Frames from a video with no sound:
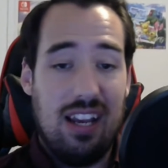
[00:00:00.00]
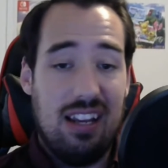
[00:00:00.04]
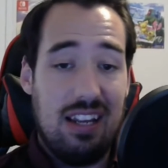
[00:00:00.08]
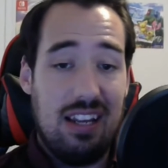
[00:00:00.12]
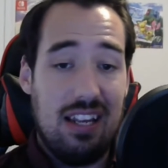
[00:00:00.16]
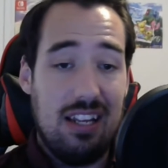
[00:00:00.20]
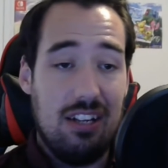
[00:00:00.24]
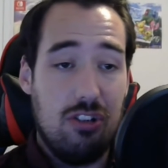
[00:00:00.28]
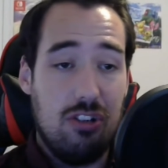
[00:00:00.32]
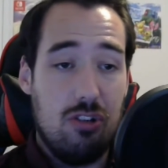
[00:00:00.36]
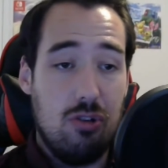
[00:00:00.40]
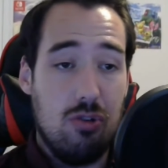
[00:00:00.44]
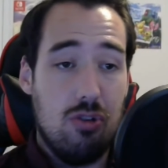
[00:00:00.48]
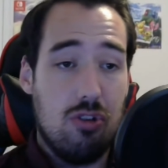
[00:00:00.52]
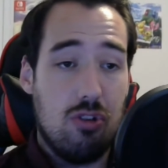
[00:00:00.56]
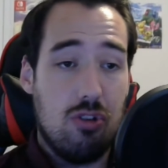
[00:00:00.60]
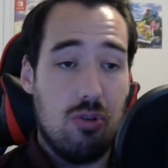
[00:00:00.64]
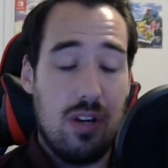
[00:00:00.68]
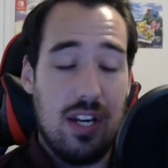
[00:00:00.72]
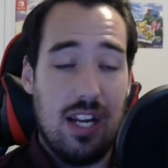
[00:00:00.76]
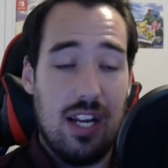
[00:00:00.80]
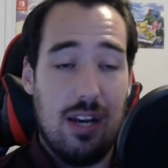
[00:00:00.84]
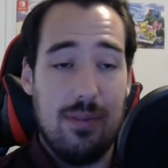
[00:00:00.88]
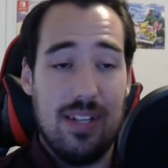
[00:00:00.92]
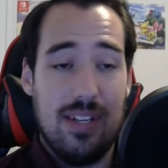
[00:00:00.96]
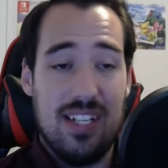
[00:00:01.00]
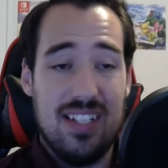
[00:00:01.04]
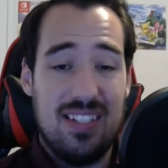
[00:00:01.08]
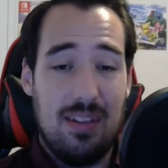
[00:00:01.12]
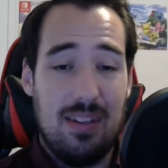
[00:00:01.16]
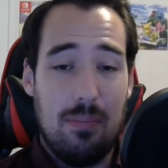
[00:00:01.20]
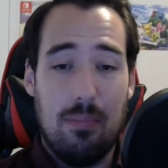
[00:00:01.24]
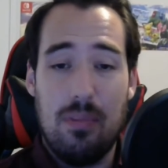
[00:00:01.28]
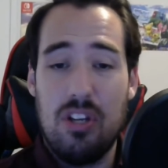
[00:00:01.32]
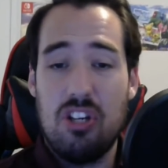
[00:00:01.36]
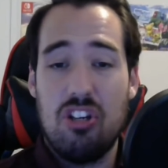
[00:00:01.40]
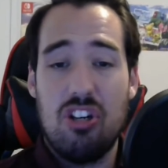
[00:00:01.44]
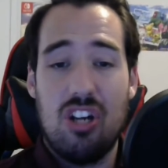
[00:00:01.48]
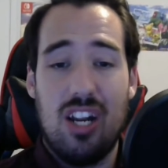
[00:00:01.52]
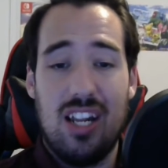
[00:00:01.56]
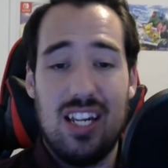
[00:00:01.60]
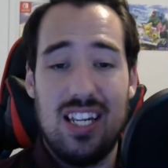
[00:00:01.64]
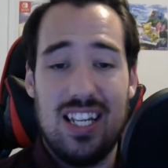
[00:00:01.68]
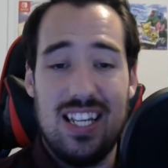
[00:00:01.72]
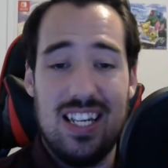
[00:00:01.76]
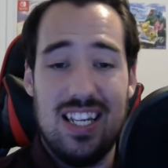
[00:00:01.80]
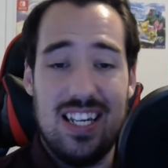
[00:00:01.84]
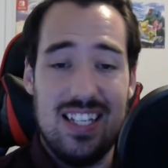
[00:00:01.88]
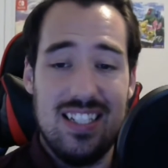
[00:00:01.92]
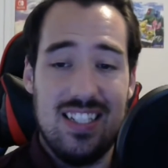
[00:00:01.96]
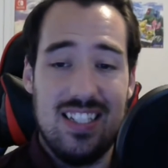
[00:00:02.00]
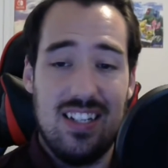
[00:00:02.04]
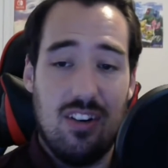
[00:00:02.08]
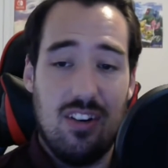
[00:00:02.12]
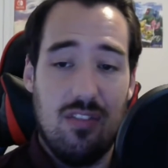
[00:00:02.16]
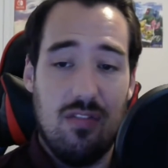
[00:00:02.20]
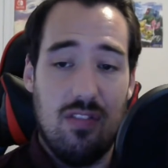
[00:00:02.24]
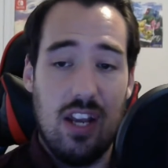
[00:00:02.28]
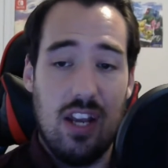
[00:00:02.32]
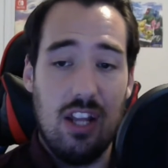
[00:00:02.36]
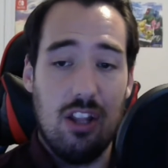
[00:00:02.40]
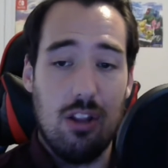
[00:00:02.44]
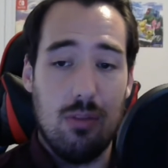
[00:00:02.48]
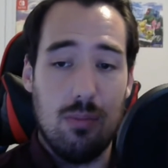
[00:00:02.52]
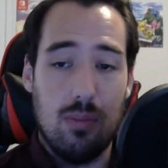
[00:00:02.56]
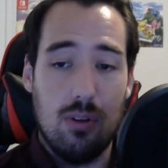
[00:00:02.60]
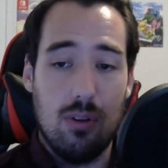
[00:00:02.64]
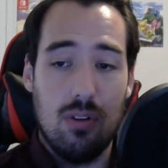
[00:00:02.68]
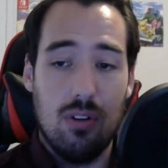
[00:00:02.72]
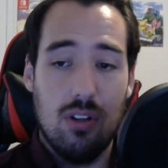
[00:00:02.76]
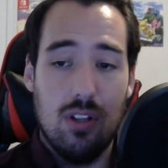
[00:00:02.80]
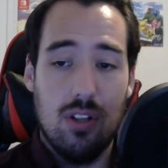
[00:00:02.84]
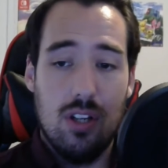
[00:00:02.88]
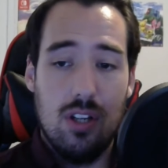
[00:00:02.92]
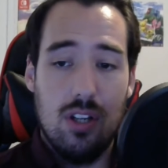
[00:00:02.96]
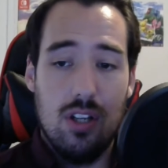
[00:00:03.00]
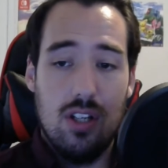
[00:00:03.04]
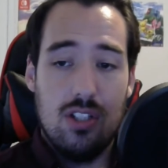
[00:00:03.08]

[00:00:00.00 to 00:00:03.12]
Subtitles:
I can't do this right now because the mission I need isn't available.